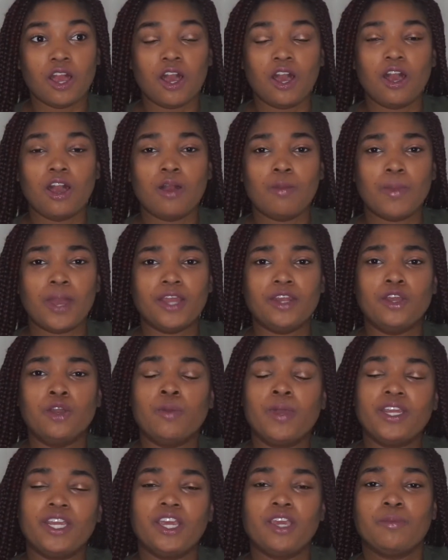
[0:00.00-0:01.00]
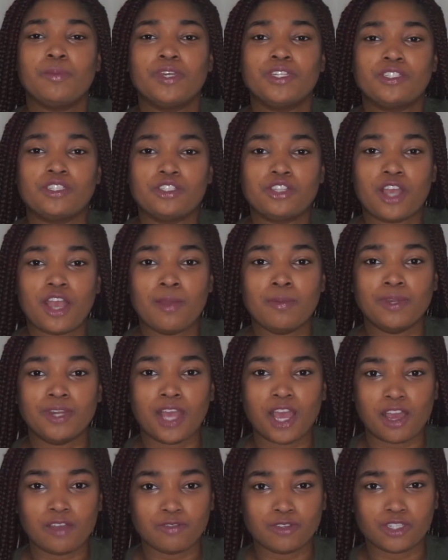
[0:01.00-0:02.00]
I know my name is a tribe in
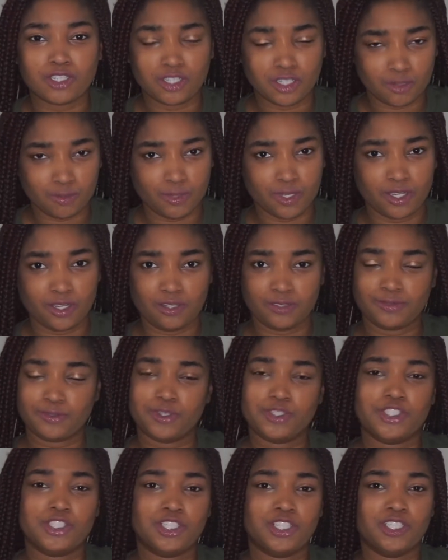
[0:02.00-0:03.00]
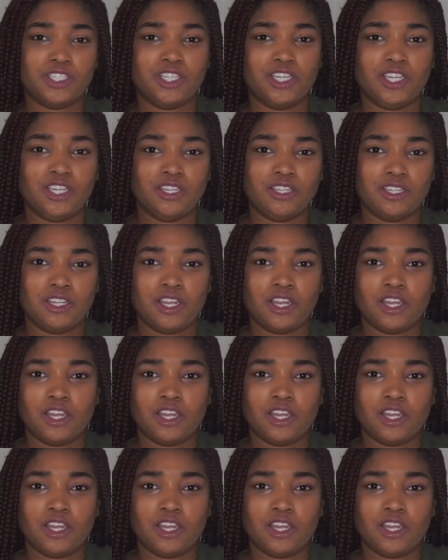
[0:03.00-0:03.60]
Africa, but unfortunately,